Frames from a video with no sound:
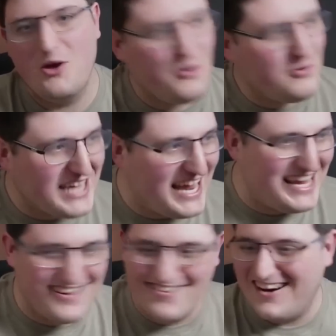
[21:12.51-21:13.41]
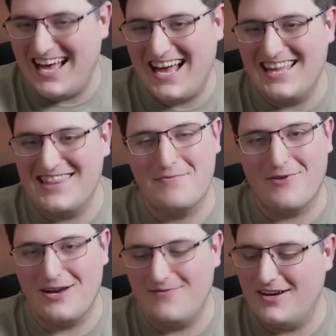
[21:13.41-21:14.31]
Who's getting what out of the
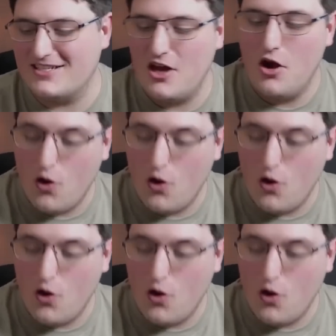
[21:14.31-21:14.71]
Primarchs?